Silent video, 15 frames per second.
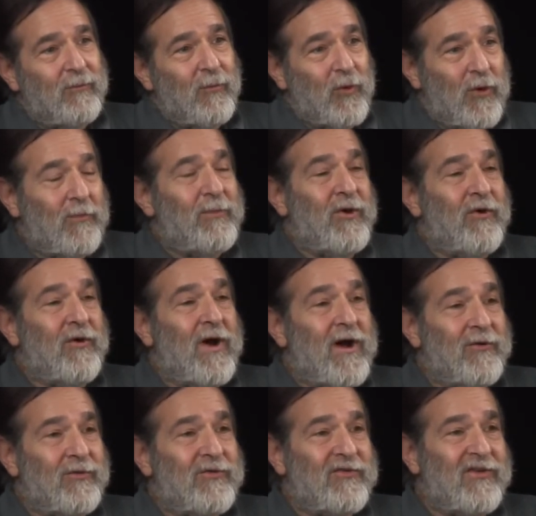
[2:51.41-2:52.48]
more
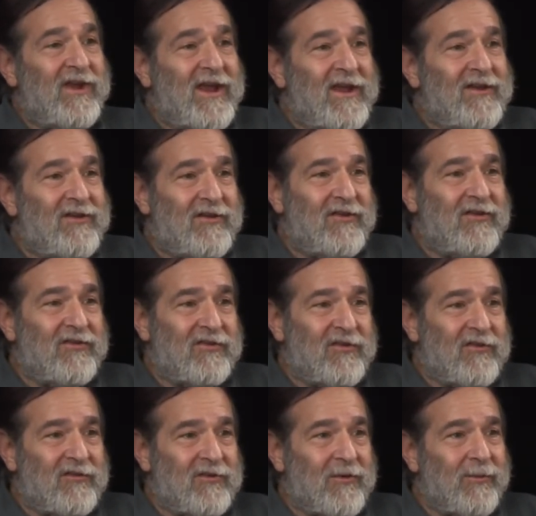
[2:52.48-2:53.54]
bureaucracy into the
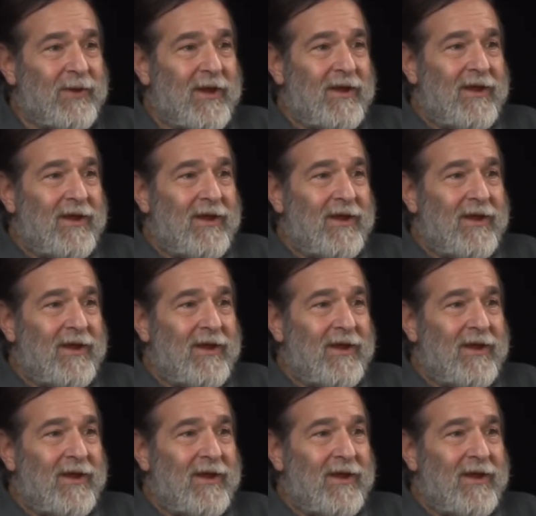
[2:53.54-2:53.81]
system,